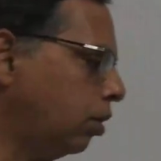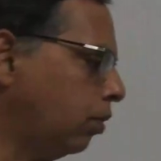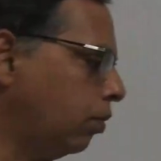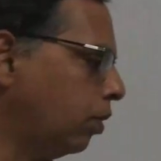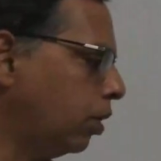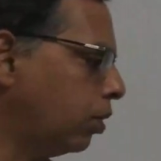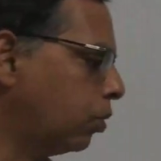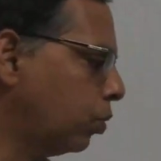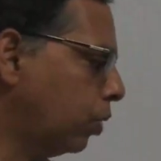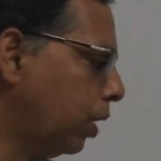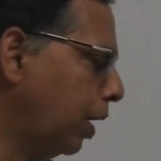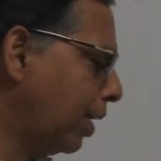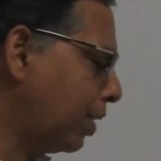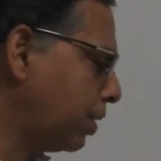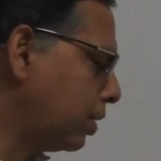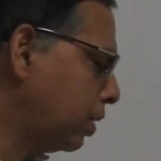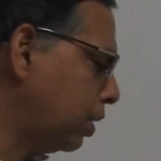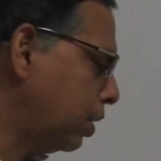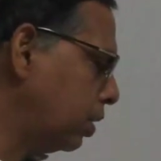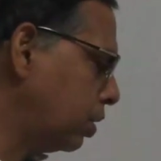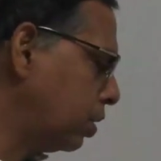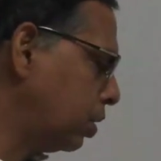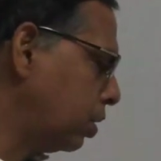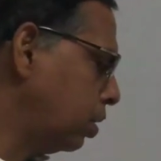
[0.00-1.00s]
of the two
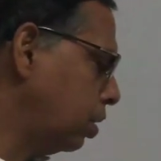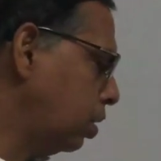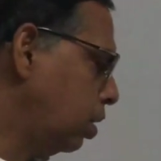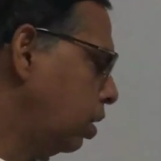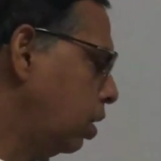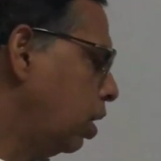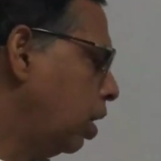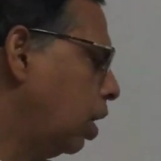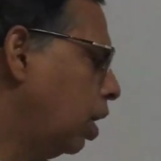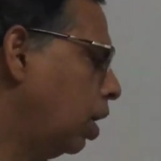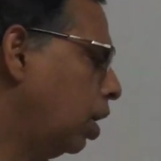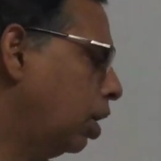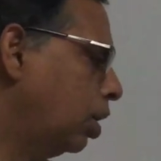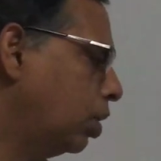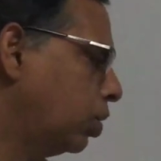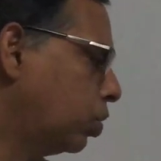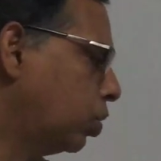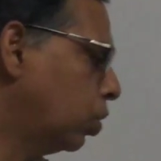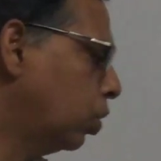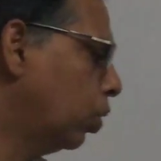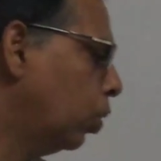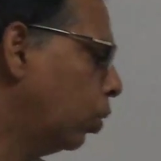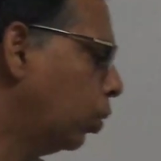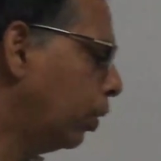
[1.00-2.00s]
axes
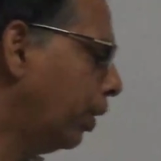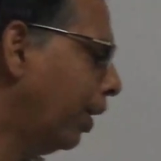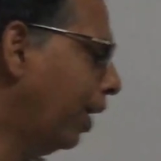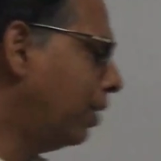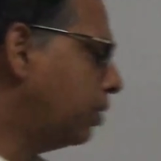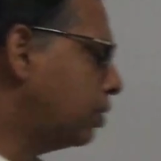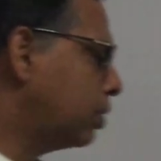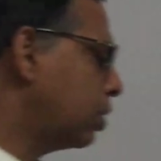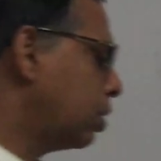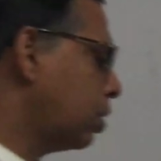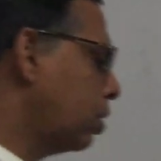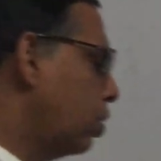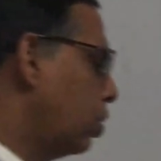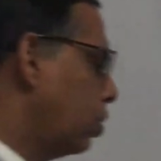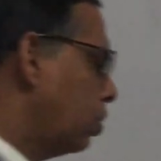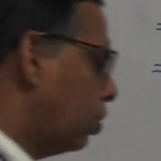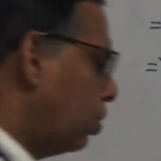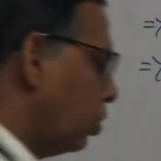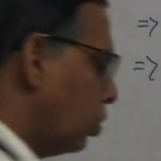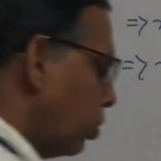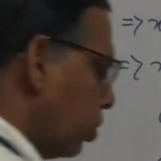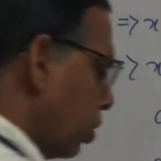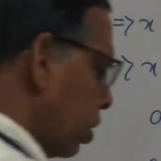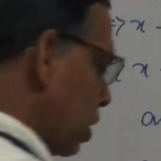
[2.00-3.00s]
is known as
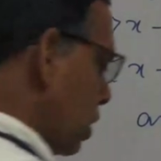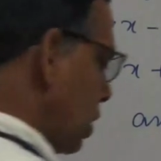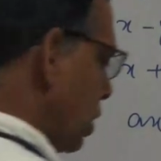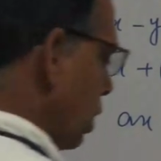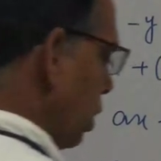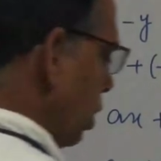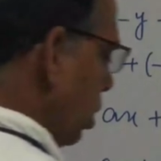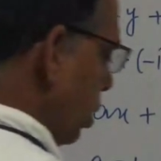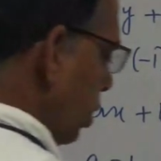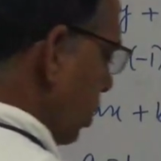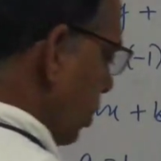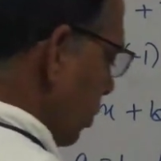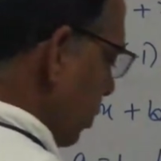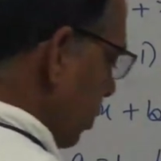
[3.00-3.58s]
origin.